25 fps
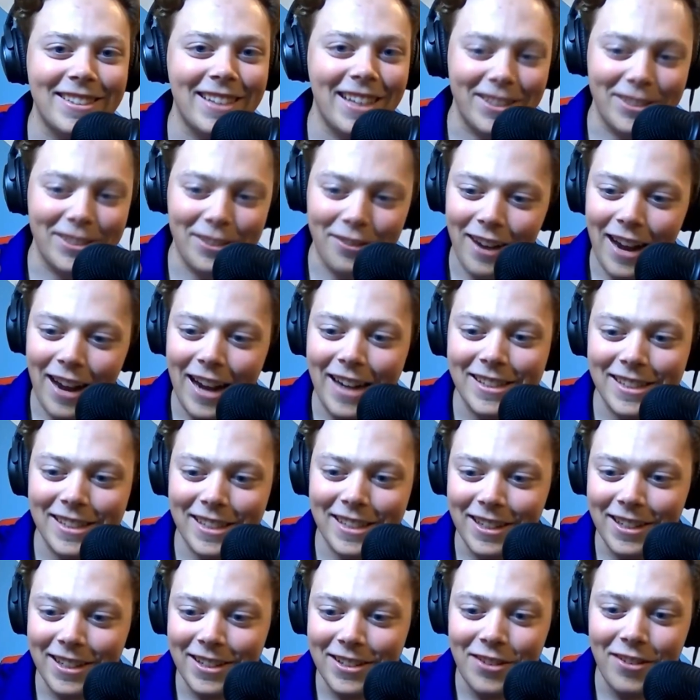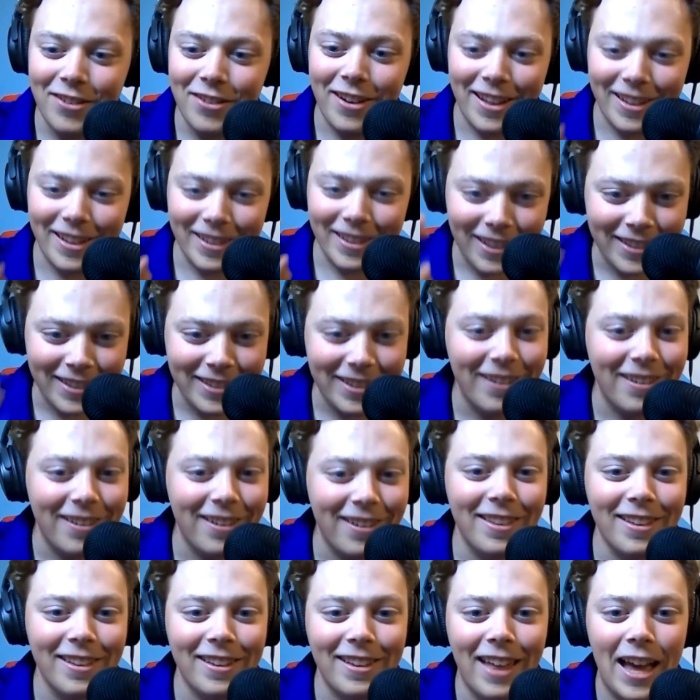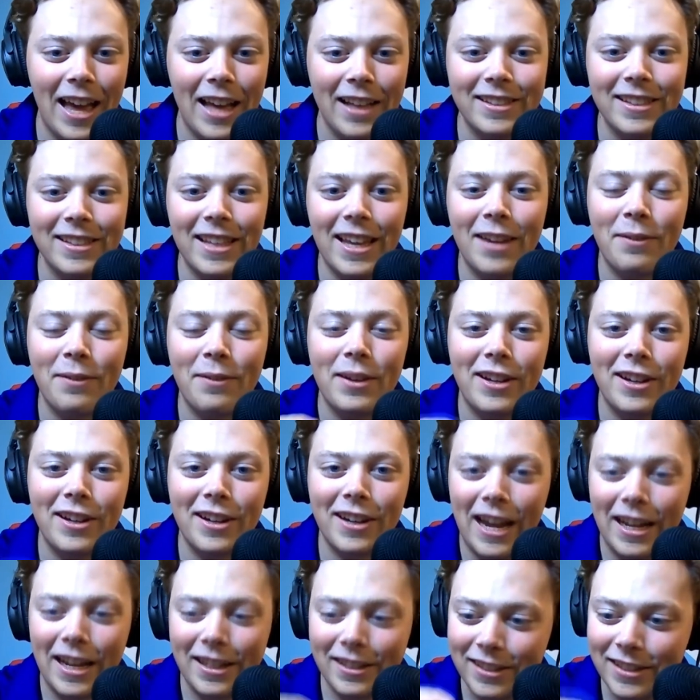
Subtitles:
So we're actually going to do it. Let's go to the last segment here, guys.